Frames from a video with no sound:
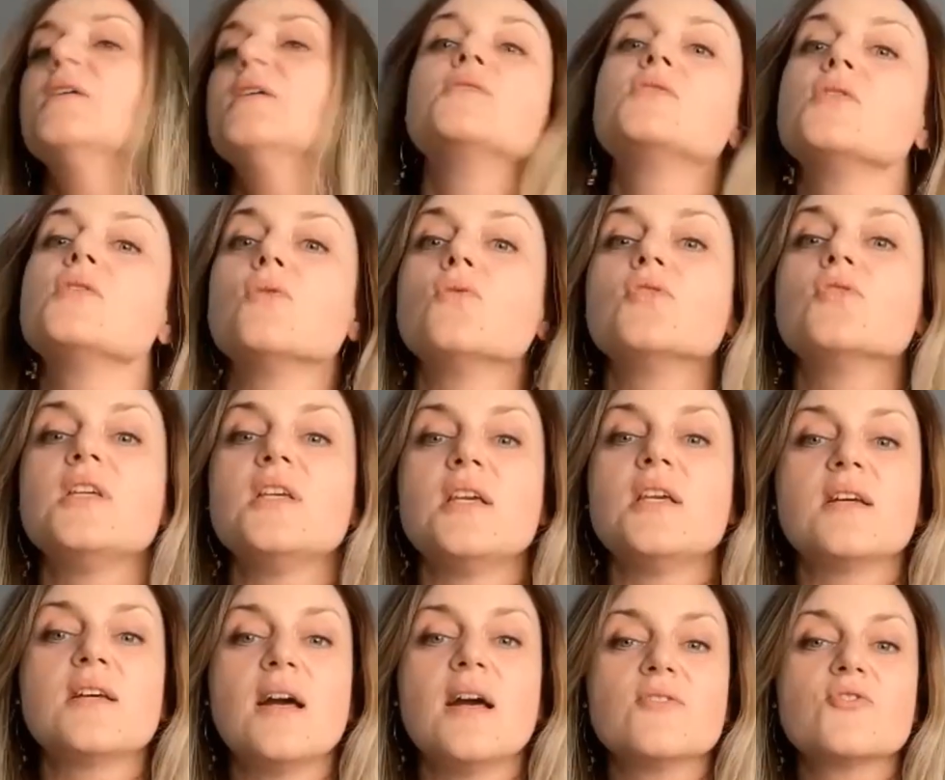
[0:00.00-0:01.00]
So
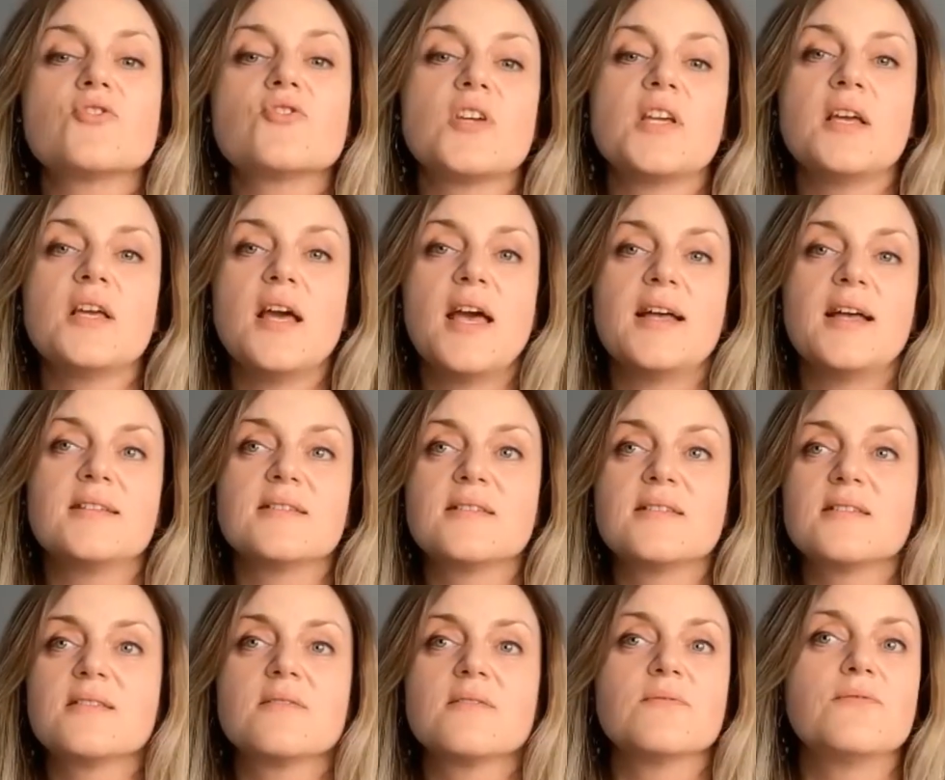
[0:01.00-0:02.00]
the country had
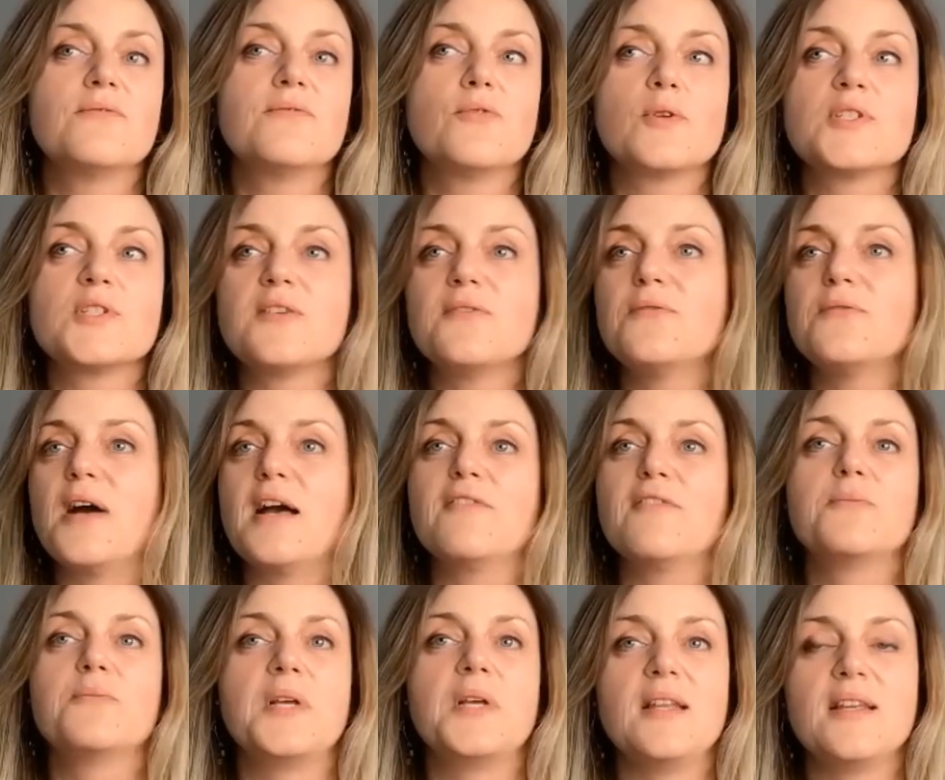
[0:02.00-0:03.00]

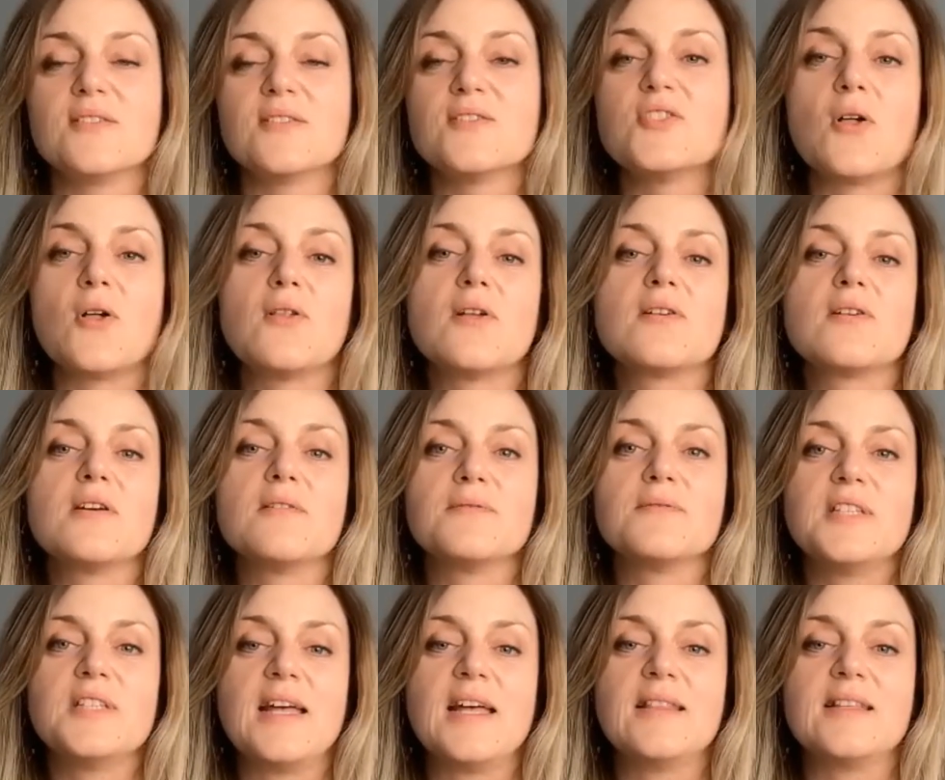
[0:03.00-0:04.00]
$45 billion
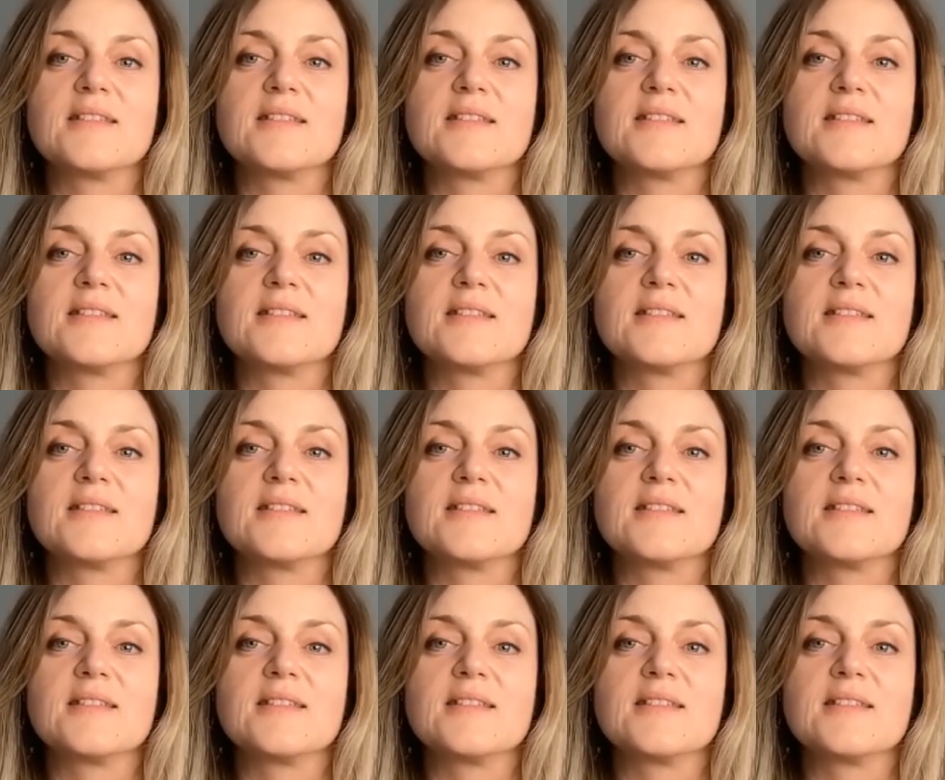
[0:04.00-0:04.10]
of debt,